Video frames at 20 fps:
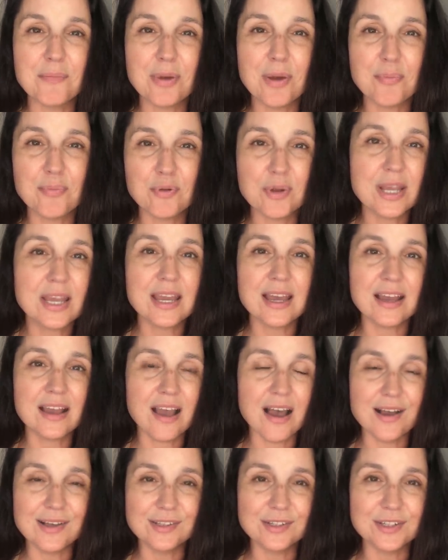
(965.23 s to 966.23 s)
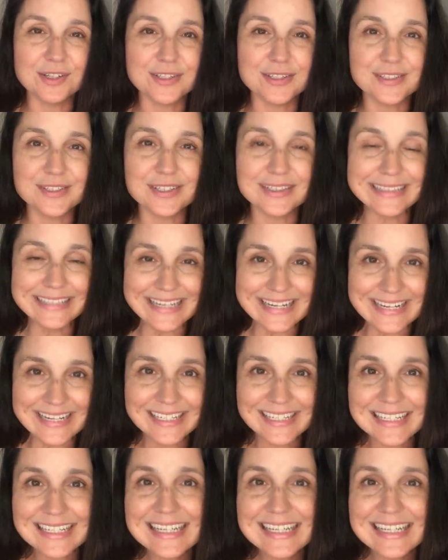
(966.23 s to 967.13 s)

paprika-colored linen.